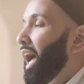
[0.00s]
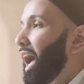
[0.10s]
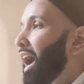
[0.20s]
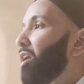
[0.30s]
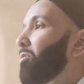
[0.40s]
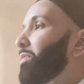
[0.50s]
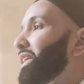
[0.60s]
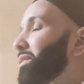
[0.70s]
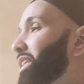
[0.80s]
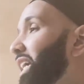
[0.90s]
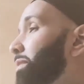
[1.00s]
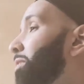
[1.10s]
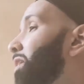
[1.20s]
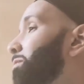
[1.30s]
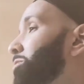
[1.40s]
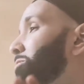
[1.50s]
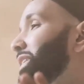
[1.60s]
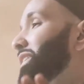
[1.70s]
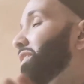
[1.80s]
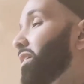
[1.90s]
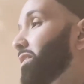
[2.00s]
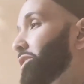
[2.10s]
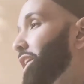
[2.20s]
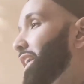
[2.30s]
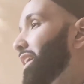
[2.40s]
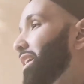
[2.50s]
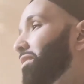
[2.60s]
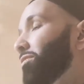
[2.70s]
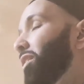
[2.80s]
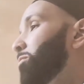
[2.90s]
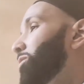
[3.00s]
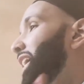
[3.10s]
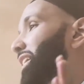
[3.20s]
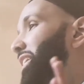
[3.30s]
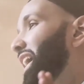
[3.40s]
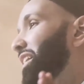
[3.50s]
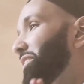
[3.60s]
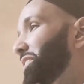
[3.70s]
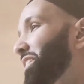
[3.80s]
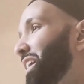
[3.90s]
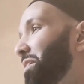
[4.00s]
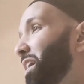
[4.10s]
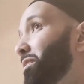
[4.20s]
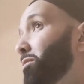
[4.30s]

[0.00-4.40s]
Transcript: how many date palm trees are in Jannah for Abu Dahdah radiallahu